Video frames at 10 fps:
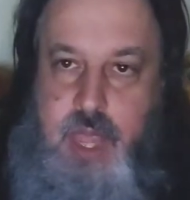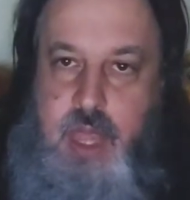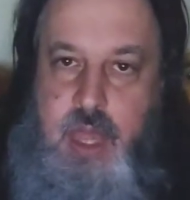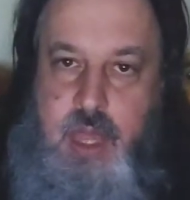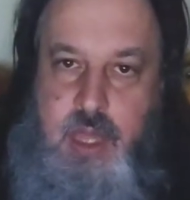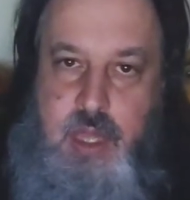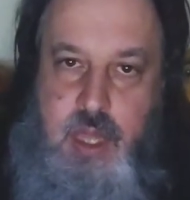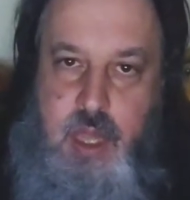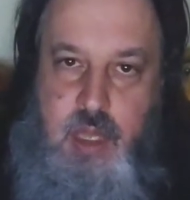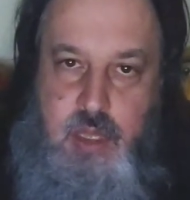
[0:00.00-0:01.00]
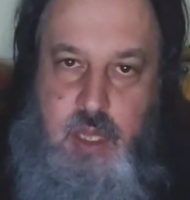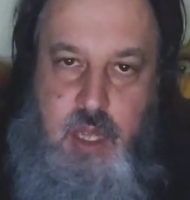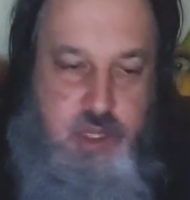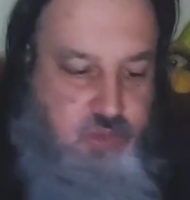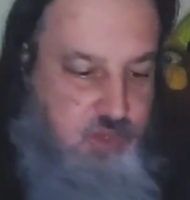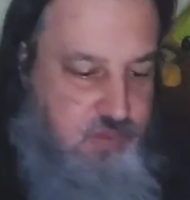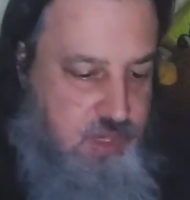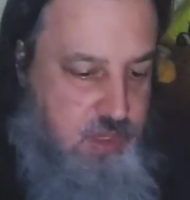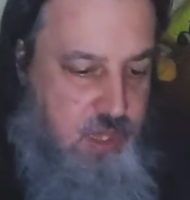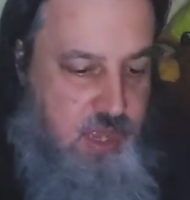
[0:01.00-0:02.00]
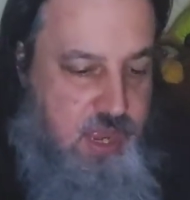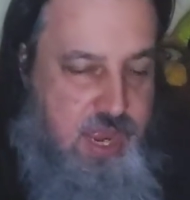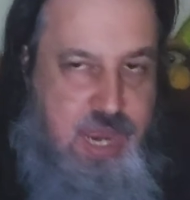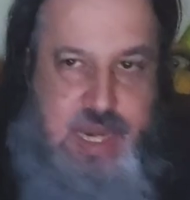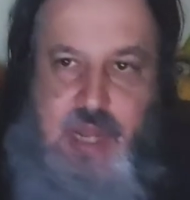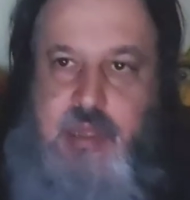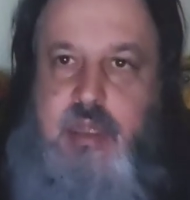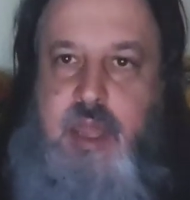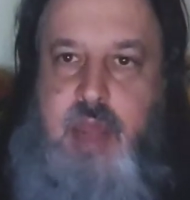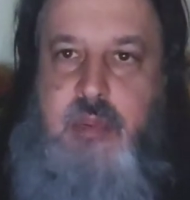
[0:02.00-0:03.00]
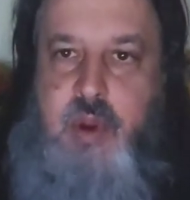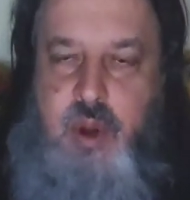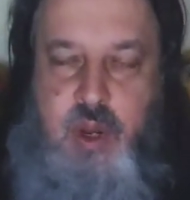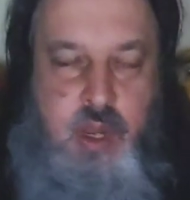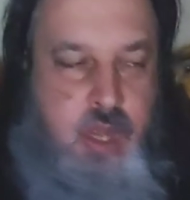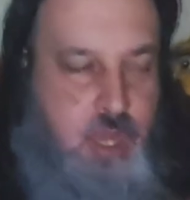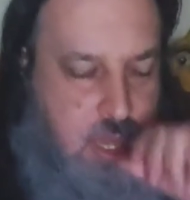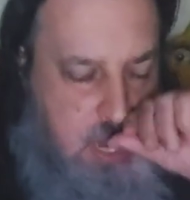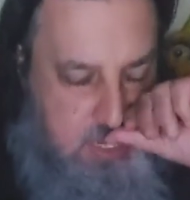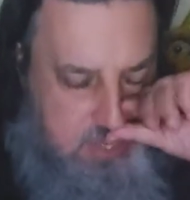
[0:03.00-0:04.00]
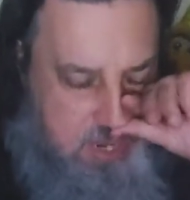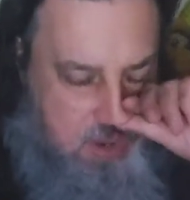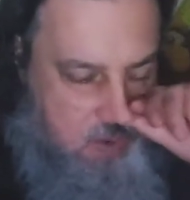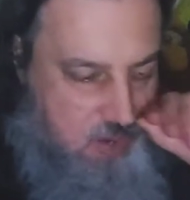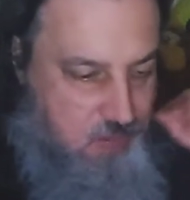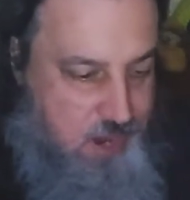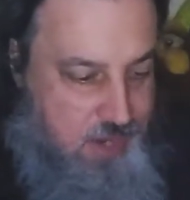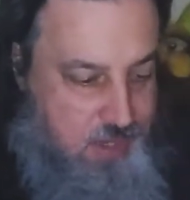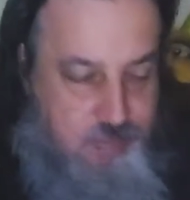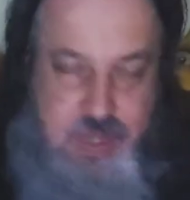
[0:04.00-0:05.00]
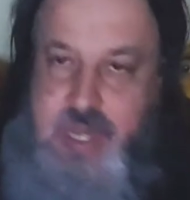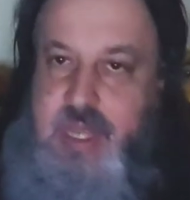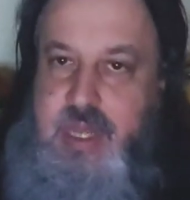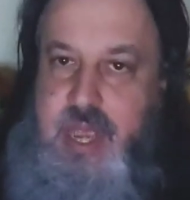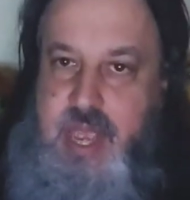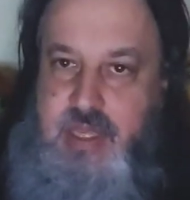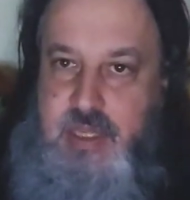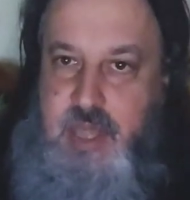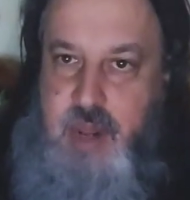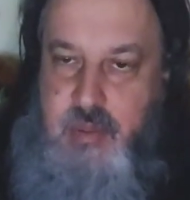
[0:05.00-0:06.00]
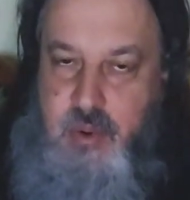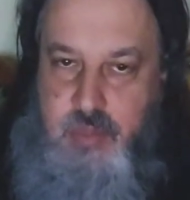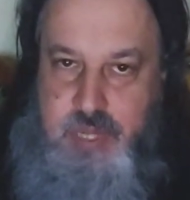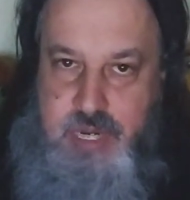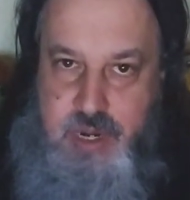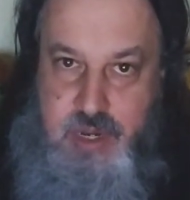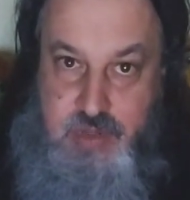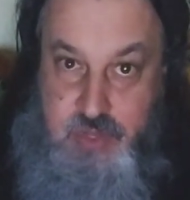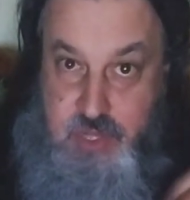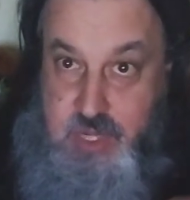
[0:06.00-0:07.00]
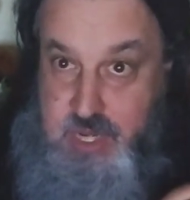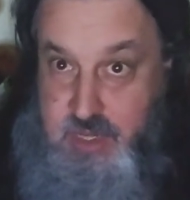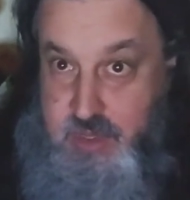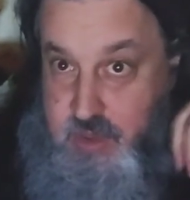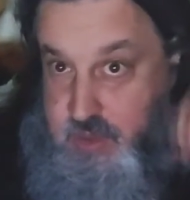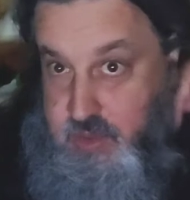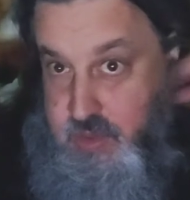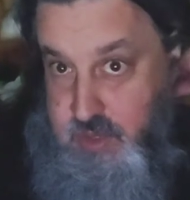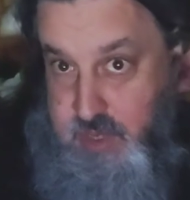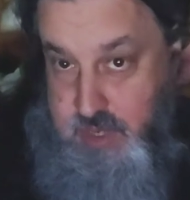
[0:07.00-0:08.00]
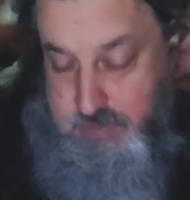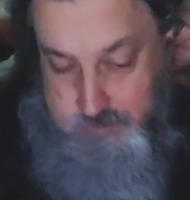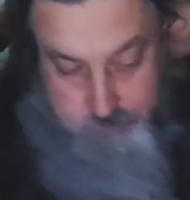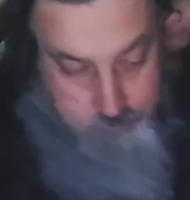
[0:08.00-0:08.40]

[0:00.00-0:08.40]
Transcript: of like a handheld lawnmower. It's like a weed whacker, but it has a lawnmower blade on it, so you can cut, you can do the lawn.